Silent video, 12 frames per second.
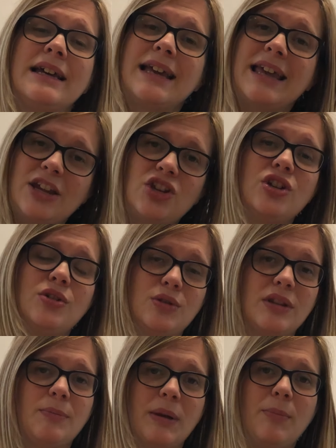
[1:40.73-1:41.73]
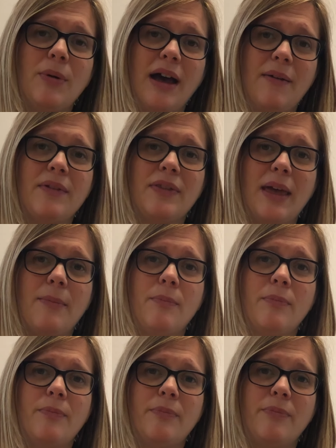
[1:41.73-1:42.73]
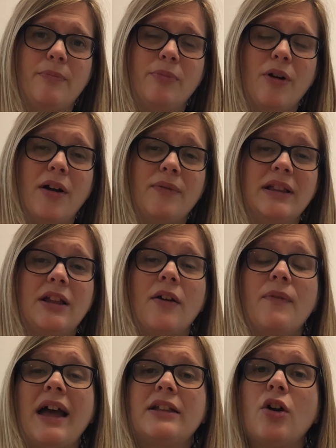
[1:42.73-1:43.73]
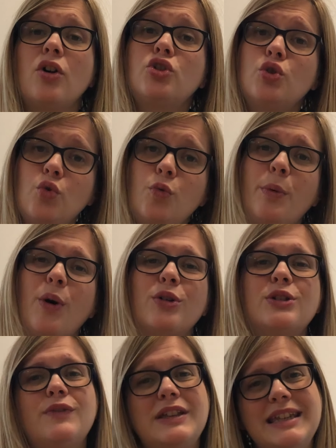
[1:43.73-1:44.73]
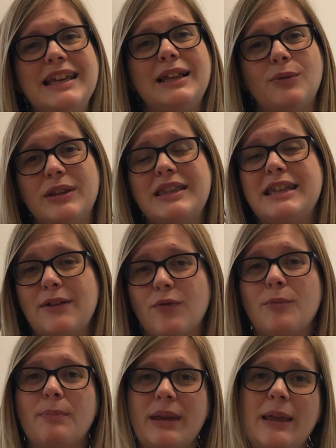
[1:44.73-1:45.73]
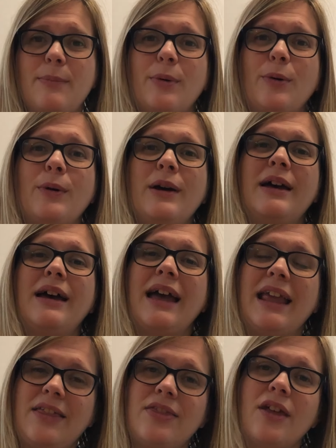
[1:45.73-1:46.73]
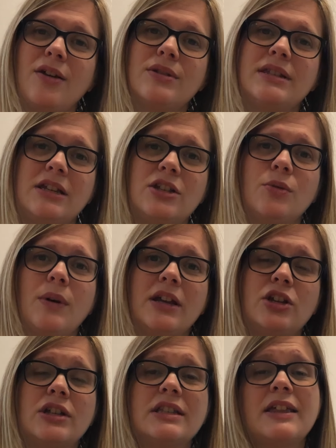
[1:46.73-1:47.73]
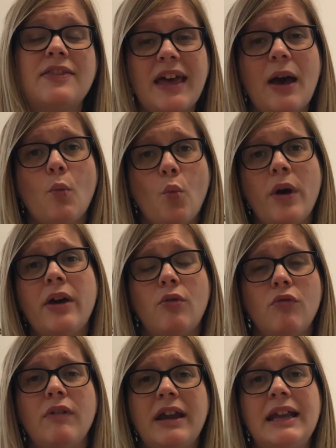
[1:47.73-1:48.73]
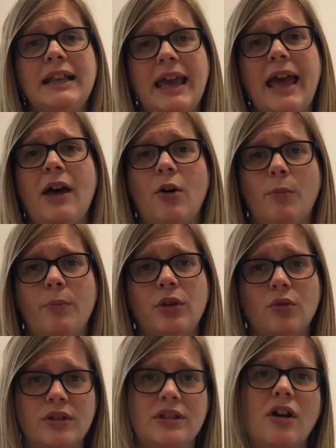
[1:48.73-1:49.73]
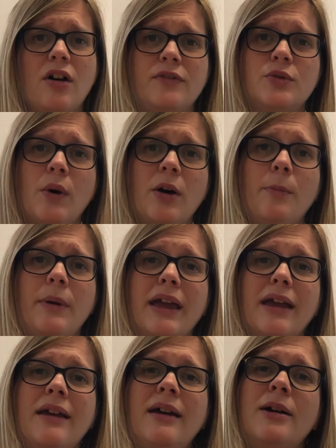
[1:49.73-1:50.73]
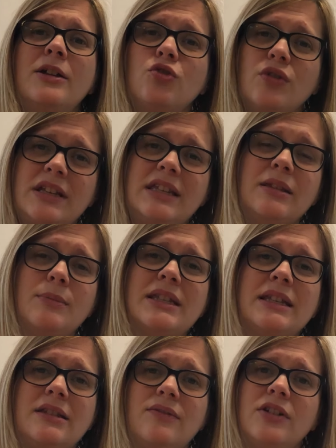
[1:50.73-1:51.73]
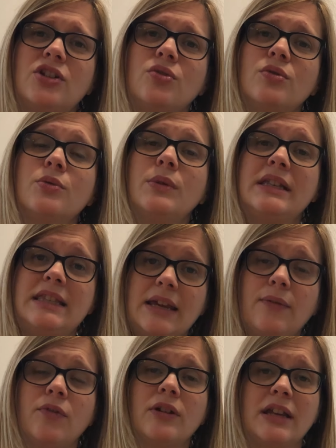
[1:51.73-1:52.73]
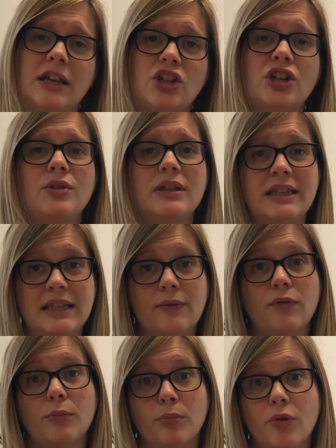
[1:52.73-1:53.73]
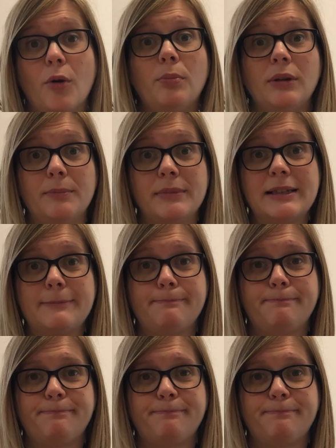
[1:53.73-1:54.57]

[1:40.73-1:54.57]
issues that people have in their private life and a toolbox for dealing with different people in those situations. And that will really help your staff's wellbeing, treating them as individuals with different issues and different problems.